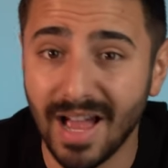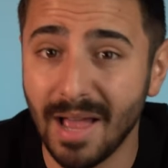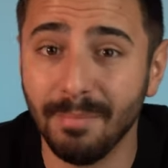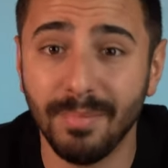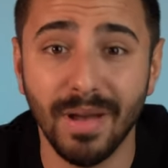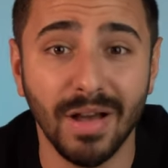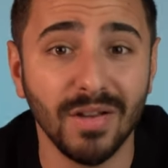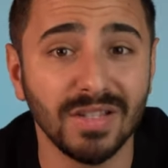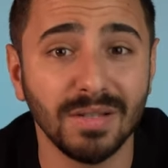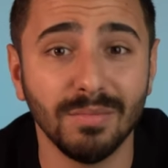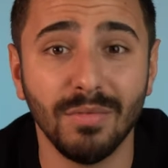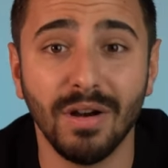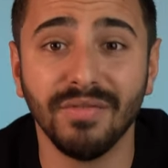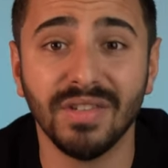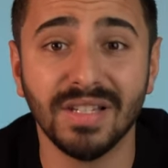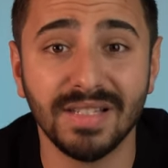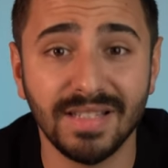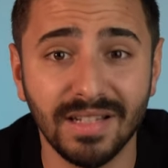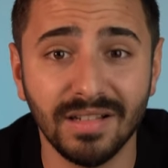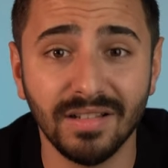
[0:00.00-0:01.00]
I bounce them off
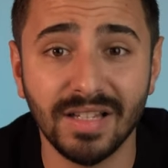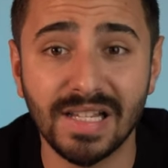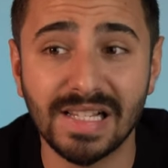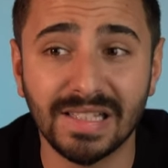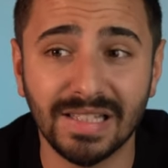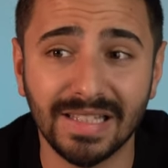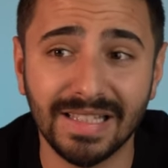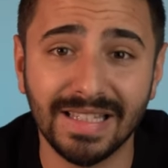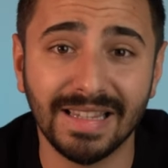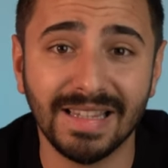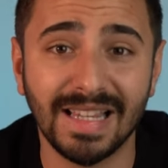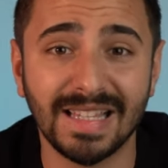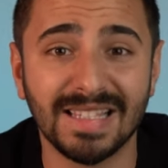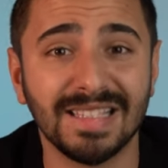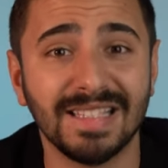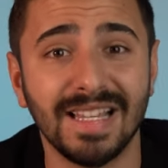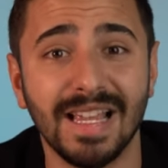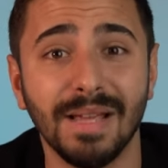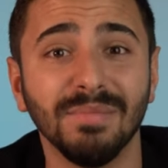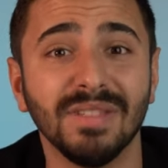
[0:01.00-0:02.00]
the ceilings to get that
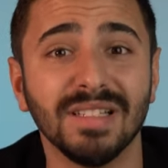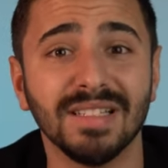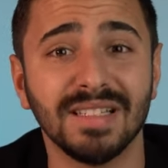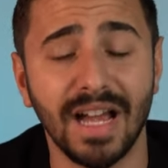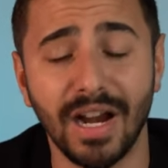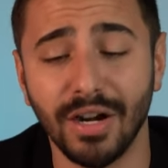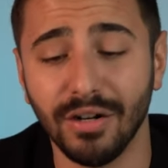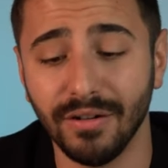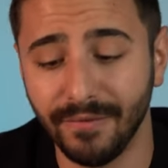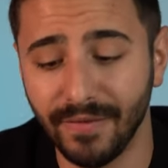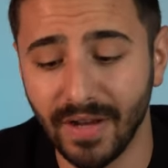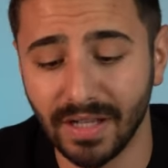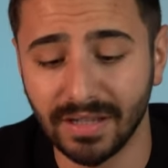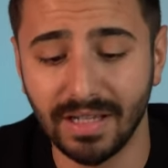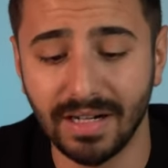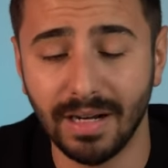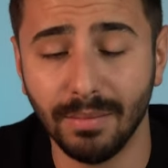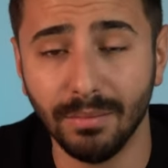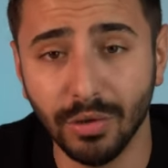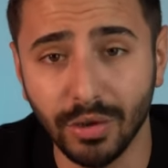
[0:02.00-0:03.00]
same desired effect
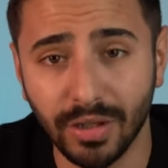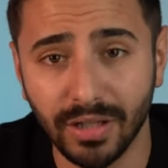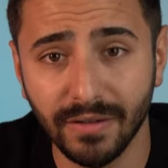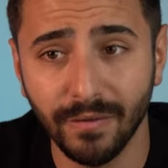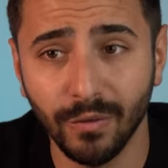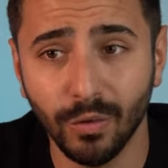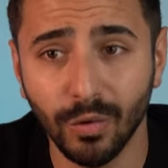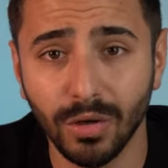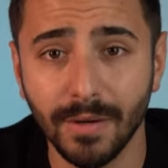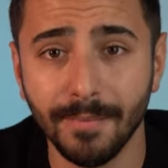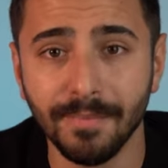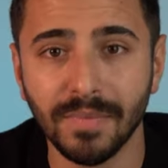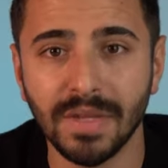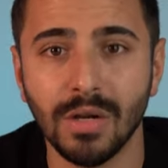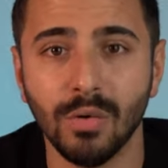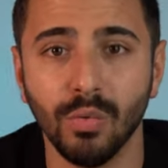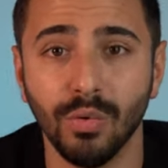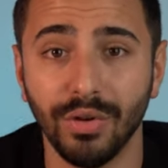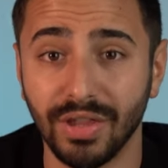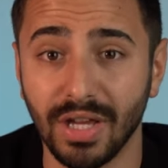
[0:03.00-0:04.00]
that I'm looking for
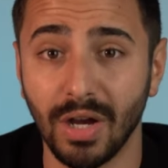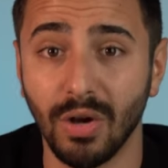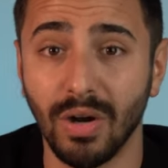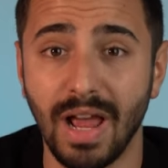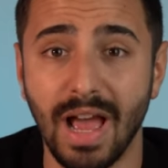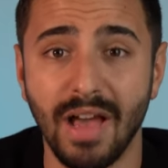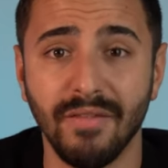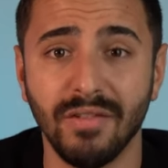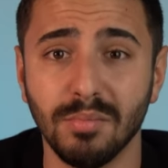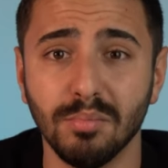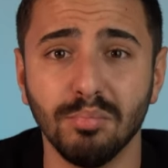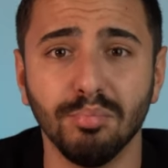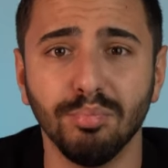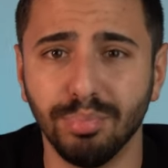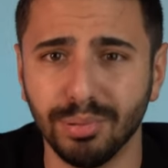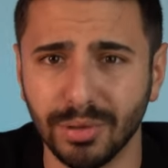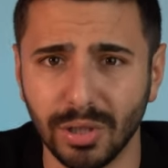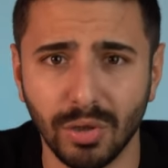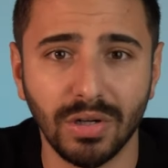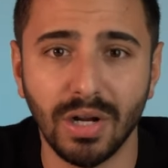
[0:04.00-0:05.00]
without having
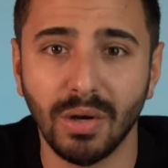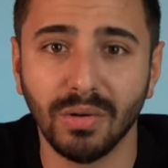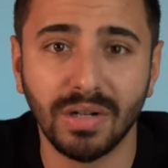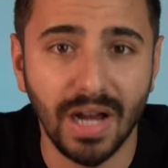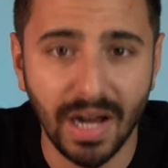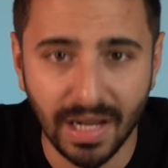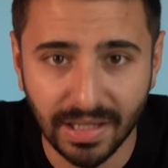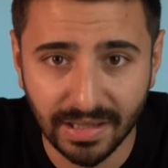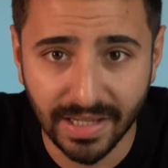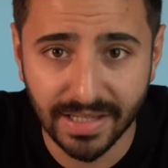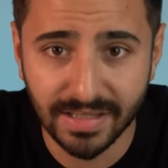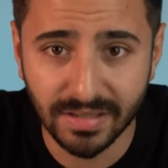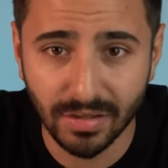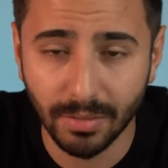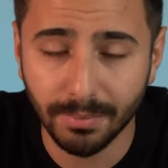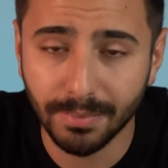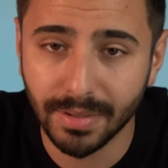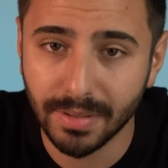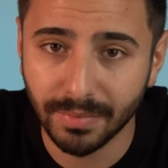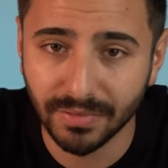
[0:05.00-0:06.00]
blown out highlights
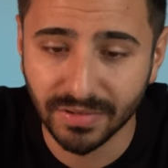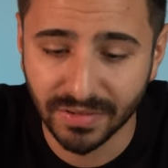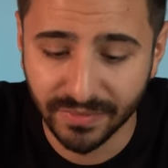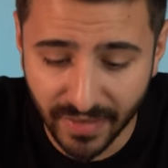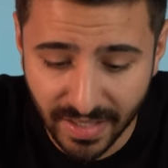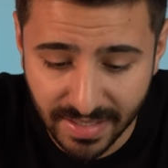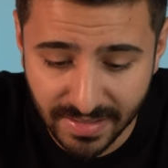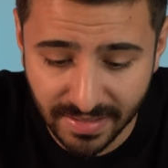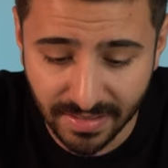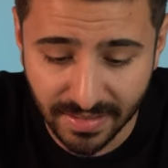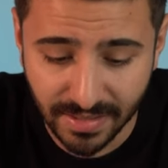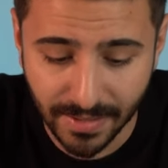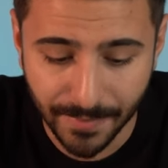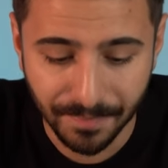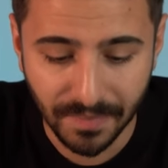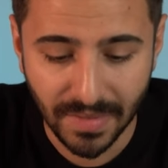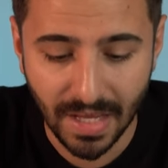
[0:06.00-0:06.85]
on people's faces.